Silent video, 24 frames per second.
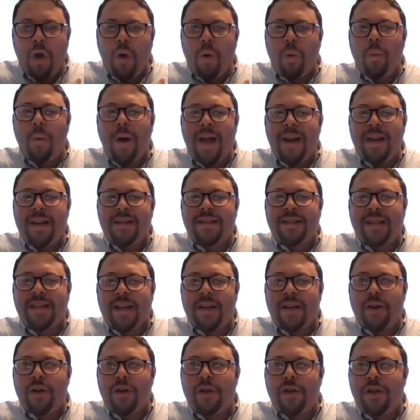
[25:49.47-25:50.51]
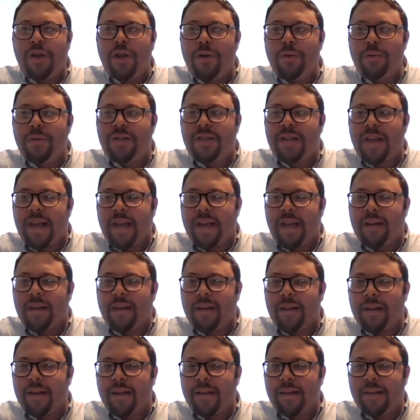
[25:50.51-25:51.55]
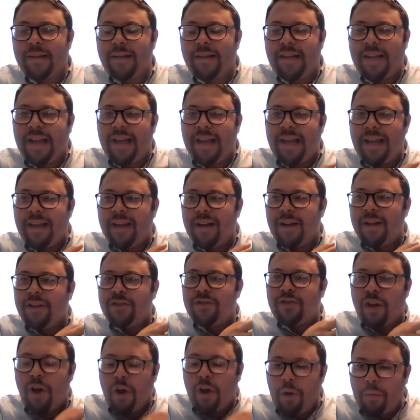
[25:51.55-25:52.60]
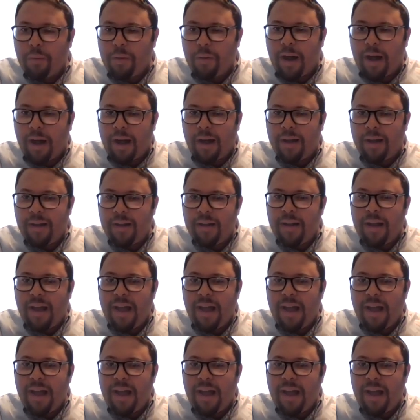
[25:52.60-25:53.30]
when is it using the Torah